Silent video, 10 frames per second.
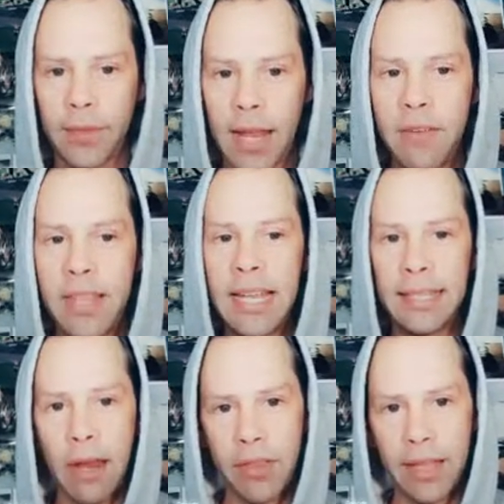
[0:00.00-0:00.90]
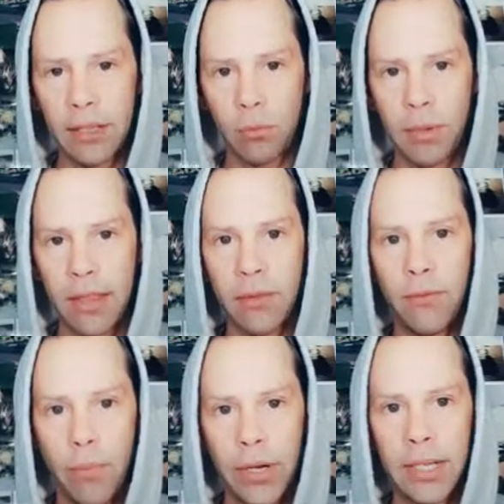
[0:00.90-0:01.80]
Everything is everything else from another
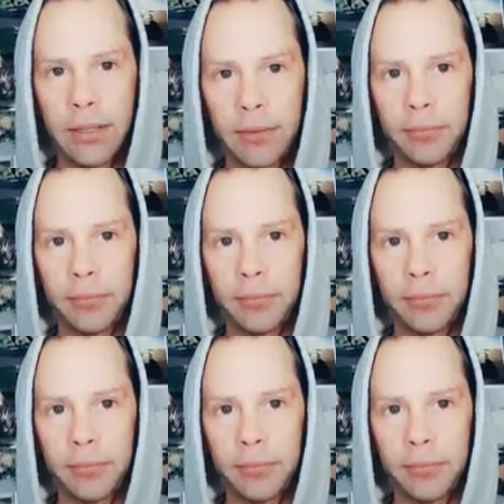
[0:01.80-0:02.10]
viewpoint.